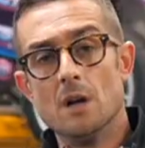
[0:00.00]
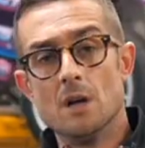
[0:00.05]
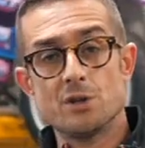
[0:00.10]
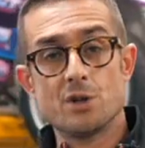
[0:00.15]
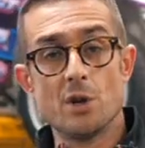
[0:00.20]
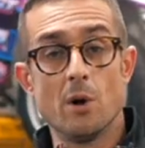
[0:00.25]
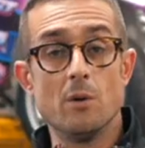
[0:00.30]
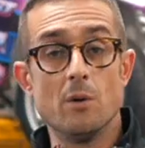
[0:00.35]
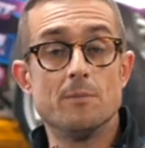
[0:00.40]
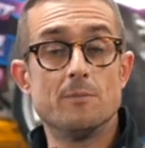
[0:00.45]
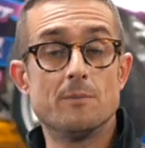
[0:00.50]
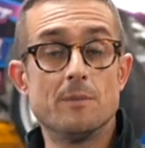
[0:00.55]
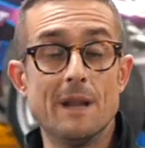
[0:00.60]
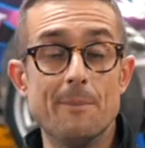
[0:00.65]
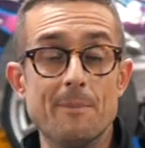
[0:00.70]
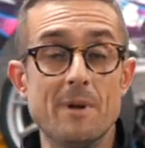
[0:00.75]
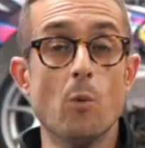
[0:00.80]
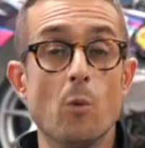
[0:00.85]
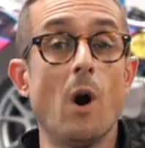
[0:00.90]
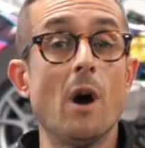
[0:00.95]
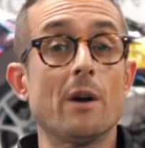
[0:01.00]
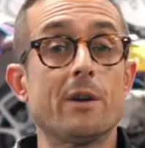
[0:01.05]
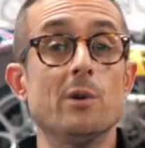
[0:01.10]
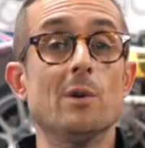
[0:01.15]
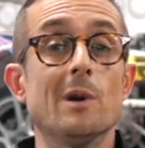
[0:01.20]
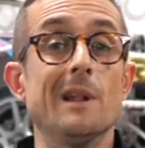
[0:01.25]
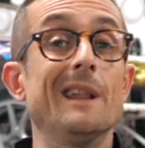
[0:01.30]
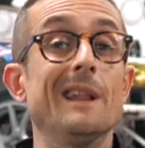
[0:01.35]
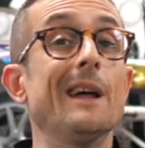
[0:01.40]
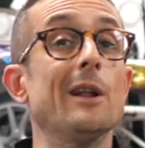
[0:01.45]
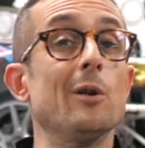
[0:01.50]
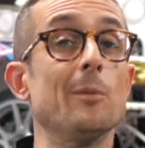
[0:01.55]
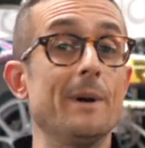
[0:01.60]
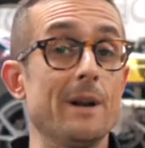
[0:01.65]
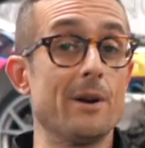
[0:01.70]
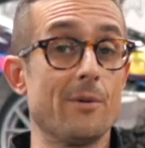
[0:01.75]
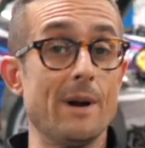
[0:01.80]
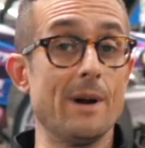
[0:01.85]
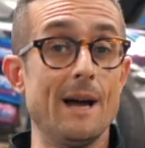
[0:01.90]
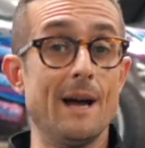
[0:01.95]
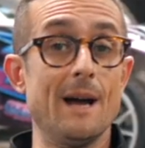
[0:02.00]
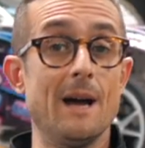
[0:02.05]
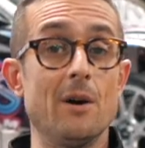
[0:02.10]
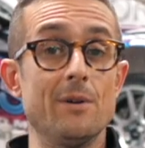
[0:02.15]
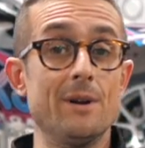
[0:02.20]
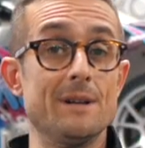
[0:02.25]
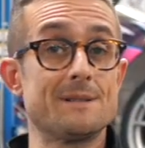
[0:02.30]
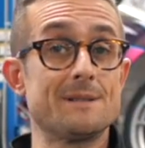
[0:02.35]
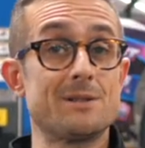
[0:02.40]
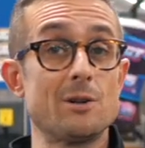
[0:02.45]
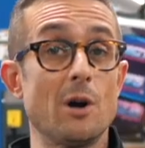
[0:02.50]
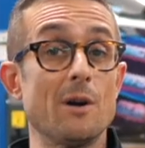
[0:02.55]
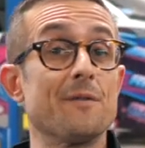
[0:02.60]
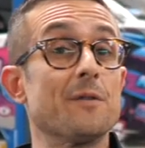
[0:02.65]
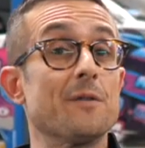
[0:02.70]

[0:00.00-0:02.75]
So let me walk you a little bit around and start